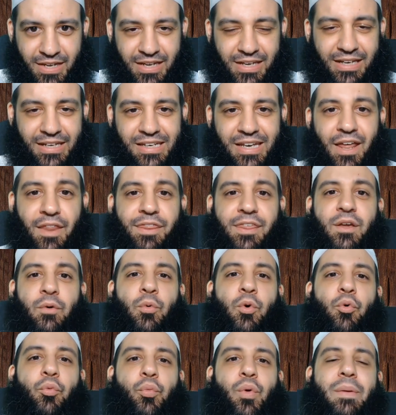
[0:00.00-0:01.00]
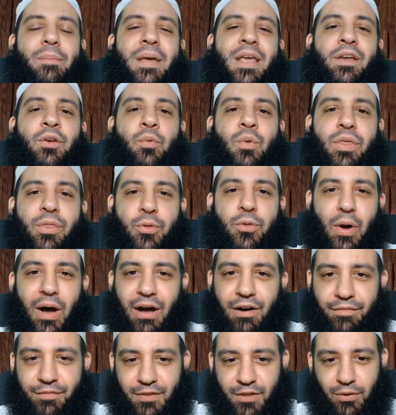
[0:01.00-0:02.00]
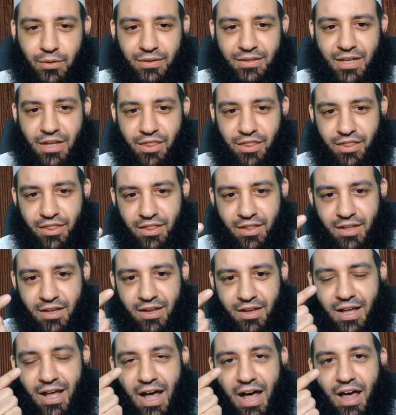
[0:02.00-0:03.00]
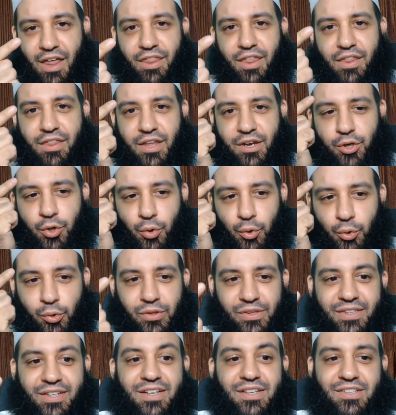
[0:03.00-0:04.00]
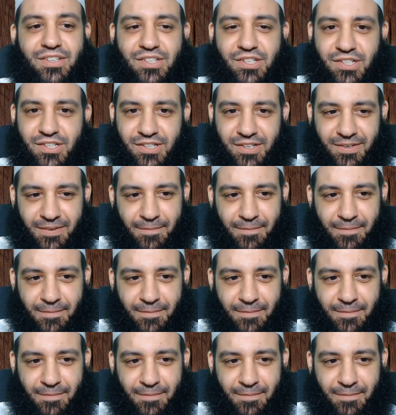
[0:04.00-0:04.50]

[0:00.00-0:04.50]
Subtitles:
Nothing will remain with you after your death other than your good deeds.